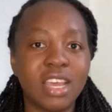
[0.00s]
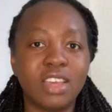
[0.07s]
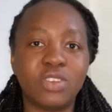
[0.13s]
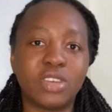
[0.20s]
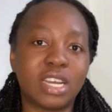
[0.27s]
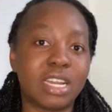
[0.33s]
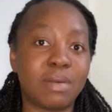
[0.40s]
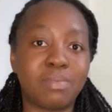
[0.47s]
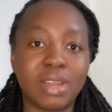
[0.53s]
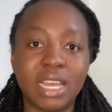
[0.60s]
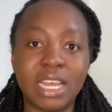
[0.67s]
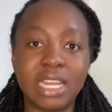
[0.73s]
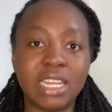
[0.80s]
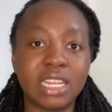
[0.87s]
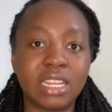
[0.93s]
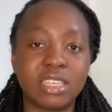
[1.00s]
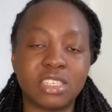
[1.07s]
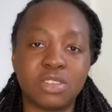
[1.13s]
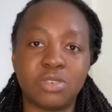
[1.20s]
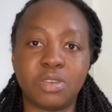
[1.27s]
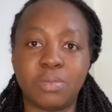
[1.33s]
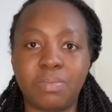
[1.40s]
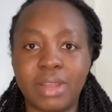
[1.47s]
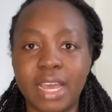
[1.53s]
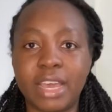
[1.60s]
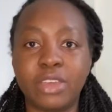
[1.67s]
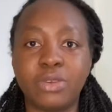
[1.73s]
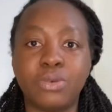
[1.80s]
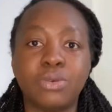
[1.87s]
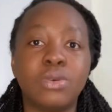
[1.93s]
You can apply in English, they'll reply
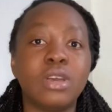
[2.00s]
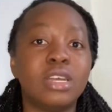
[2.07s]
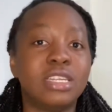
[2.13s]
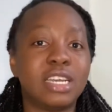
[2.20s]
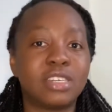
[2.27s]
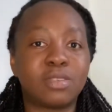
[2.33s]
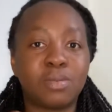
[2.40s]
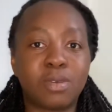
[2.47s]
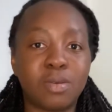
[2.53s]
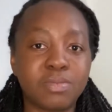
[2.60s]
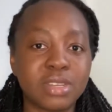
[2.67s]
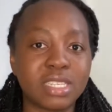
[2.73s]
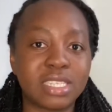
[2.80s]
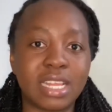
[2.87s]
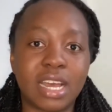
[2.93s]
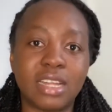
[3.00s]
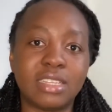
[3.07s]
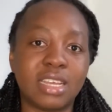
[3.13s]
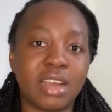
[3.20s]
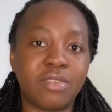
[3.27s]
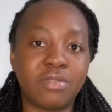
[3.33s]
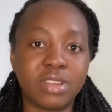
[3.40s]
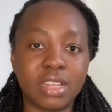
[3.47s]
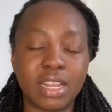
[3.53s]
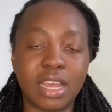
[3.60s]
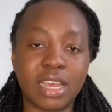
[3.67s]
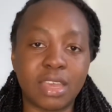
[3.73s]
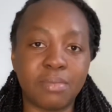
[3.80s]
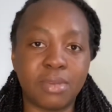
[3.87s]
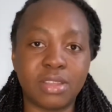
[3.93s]
you. There are some companies that they are really
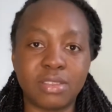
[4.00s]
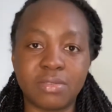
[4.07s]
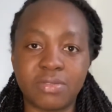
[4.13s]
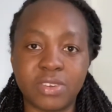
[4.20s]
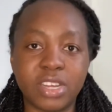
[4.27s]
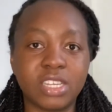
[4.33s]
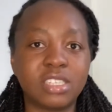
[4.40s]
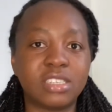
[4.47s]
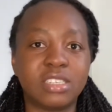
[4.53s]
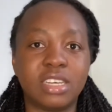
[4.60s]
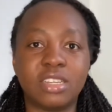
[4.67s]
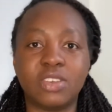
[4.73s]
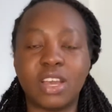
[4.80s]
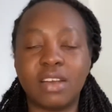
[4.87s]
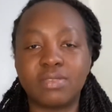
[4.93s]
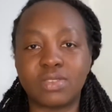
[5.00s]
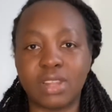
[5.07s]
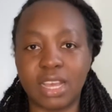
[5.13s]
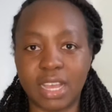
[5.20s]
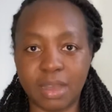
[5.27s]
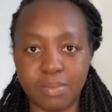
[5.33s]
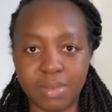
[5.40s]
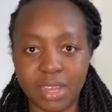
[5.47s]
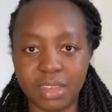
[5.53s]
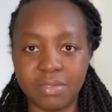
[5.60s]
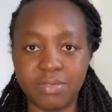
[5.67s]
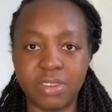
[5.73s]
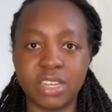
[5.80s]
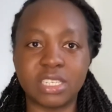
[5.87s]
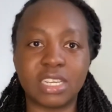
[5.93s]
like about the French, then you have to like apply in
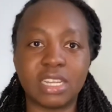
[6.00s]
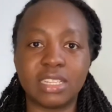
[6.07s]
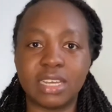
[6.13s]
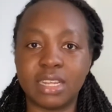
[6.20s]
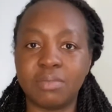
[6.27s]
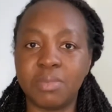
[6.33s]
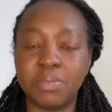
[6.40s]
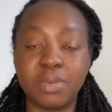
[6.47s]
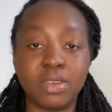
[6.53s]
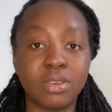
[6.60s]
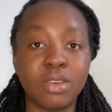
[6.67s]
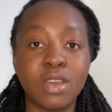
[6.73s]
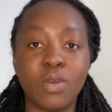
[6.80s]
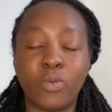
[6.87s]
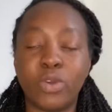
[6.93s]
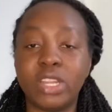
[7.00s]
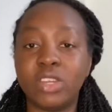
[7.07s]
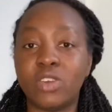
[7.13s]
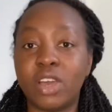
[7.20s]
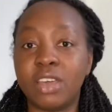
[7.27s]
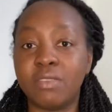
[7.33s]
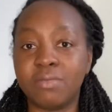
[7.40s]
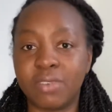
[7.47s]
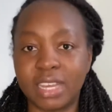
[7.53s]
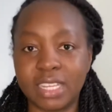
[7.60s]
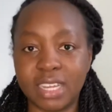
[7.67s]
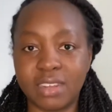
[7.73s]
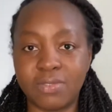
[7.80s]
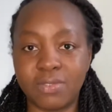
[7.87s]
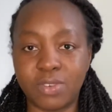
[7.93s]
French, and then maybe when you're
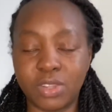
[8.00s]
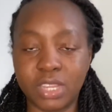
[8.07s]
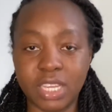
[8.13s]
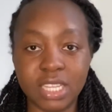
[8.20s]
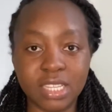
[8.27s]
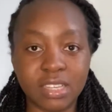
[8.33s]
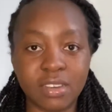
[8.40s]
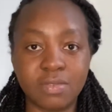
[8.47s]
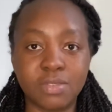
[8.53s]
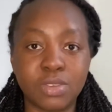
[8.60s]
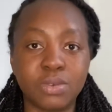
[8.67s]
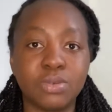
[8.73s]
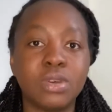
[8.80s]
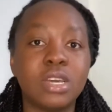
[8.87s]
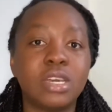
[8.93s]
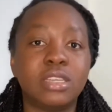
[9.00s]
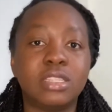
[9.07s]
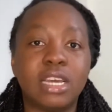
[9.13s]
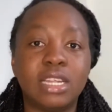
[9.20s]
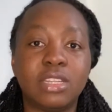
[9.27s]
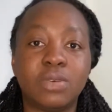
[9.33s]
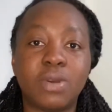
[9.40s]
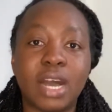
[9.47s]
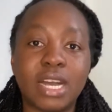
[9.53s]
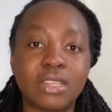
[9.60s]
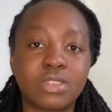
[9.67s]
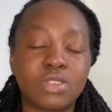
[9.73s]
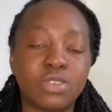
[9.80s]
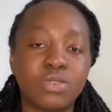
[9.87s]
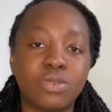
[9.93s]
invited for the interview, then they'll
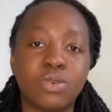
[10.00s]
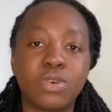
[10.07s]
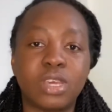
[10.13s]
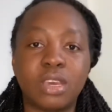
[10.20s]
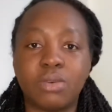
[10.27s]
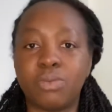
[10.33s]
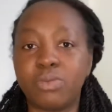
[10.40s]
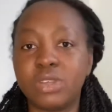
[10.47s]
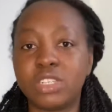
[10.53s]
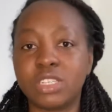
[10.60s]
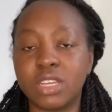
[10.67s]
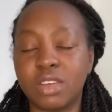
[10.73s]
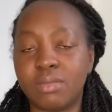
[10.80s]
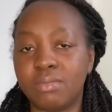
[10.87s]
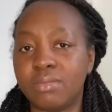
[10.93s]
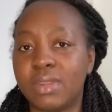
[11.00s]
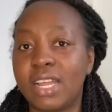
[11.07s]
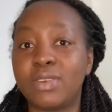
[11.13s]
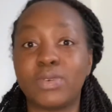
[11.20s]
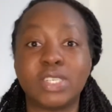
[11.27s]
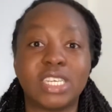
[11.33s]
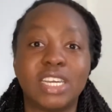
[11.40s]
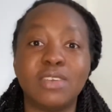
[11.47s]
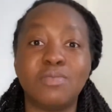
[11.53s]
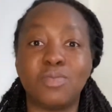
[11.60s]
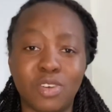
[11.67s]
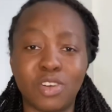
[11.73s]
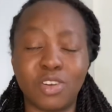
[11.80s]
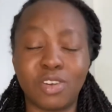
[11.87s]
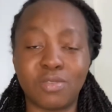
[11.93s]
ask you, okay, which language are you
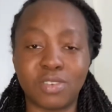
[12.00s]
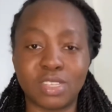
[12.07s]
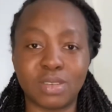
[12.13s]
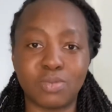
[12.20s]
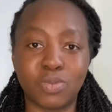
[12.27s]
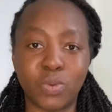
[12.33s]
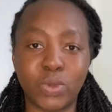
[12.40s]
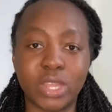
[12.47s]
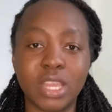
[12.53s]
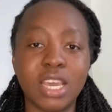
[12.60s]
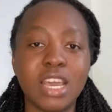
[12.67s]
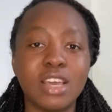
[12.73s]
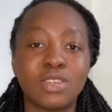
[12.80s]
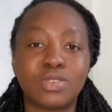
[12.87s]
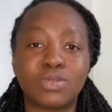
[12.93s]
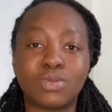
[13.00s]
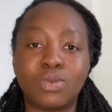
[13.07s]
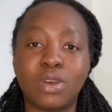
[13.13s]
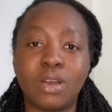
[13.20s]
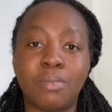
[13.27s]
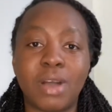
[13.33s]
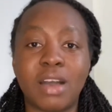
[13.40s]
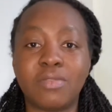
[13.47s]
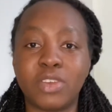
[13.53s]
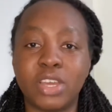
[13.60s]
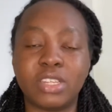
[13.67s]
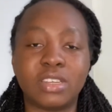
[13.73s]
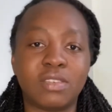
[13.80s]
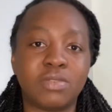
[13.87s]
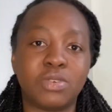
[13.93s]
more comfortable with to have your
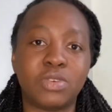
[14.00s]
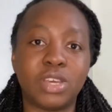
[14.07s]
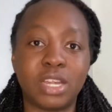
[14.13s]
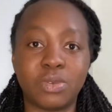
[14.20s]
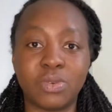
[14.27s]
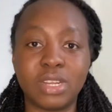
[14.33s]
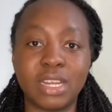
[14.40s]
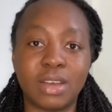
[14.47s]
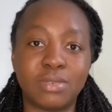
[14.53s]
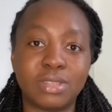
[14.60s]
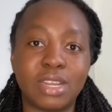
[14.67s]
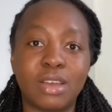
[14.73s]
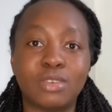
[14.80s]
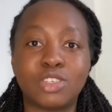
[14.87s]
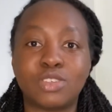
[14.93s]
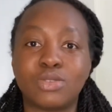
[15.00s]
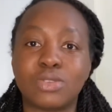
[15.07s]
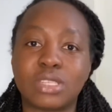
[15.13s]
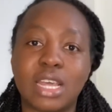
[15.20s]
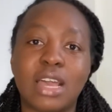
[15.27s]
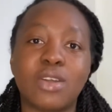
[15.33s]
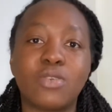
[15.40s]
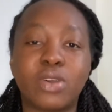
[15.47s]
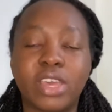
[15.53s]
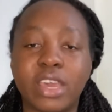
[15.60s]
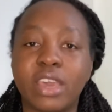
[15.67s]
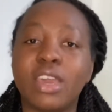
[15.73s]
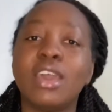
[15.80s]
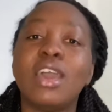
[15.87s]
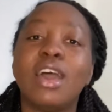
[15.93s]
interview? You're the one that would now choose like,
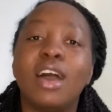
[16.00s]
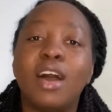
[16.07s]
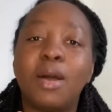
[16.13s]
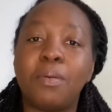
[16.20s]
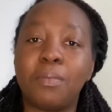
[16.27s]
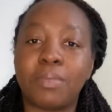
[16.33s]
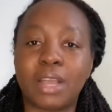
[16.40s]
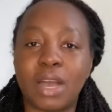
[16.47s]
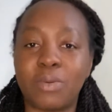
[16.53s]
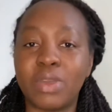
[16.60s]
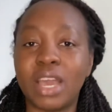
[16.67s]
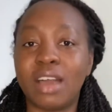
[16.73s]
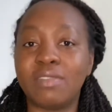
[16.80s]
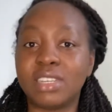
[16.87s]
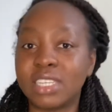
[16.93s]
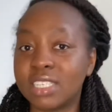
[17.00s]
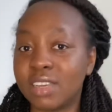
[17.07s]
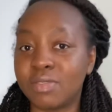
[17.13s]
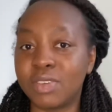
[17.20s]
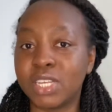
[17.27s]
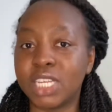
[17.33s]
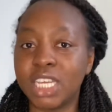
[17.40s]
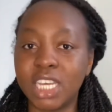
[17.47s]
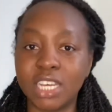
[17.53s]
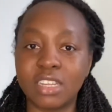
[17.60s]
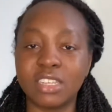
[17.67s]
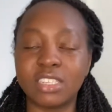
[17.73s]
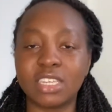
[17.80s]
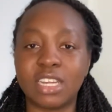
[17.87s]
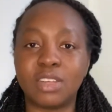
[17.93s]
okay, can we have the interview in
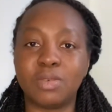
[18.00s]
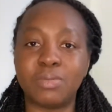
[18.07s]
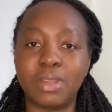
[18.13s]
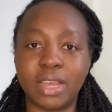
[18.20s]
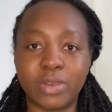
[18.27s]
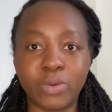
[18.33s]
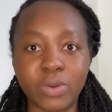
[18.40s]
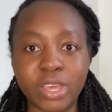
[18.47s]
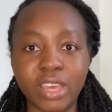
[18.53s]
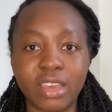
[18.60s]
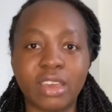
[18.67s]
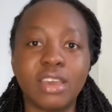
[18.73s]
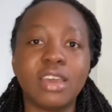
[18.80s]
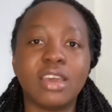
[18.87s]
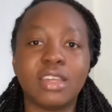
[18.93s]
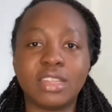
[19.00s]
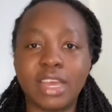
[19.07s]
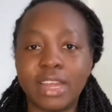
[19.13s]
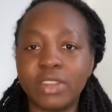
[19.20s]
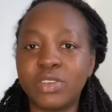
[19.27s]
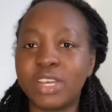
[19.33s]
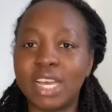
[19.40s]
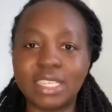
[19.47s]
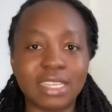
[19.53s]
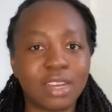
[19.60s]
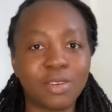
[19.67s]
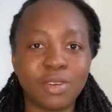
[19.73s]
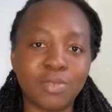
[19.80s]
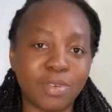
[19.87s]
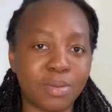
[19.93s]
English? And they'll be like, okay, then you guys
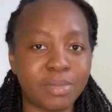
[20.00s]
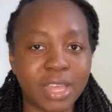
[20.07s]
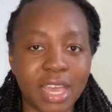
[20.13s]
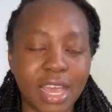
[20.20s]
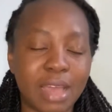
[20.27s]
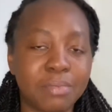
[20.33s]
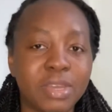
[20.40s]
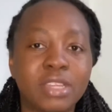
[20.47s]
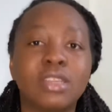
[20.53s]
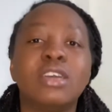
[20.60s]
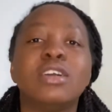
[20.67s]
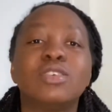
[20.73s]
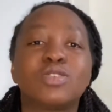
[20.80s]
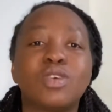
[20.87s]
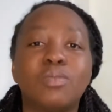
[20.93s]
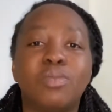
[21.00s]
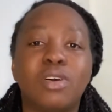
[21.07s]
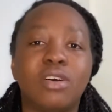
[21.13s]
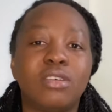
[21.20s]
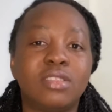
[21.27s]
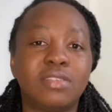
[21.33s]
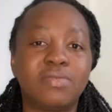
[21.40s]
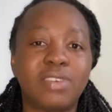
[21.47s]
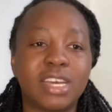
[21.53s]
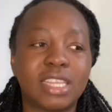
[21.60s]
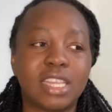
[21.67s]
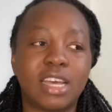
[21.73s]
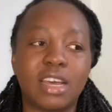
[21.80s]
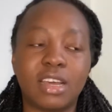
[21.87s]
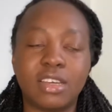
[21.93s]
can go from there. I mean, so, but the fact
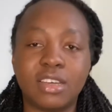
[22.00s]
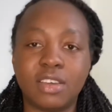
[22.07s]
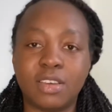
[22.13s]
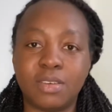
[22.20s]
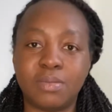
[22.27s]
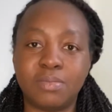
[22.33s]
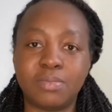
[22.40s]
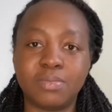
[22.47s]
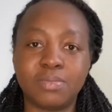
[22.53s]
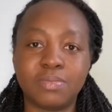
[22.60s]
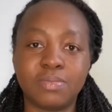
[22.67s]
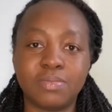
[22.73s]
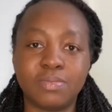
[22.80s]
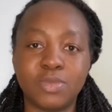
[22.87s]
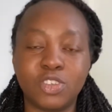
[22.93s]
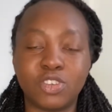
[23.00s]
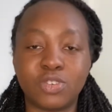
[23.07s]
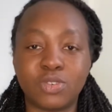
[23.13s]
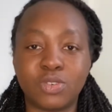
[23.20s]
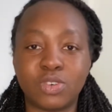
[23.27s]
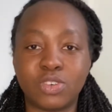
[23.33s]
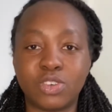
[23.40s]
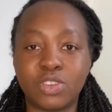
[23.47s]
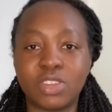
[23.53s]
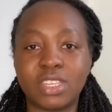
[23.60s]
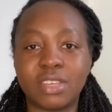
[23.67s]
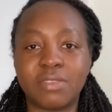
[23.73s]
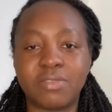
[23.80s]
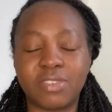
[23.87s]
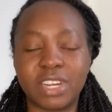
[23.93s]
that you're not
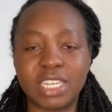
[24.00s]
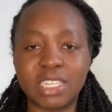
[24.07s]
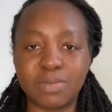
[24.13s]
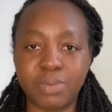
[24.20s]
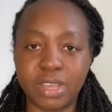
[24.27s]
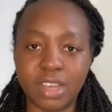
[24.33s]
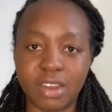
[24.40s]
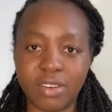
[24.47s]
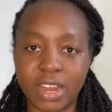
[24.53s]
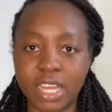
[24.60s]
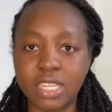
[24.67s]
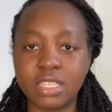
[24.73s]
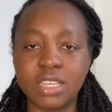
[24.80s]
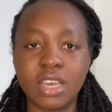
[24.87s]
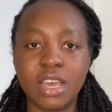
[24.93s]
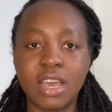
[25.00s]
a French speaker, right?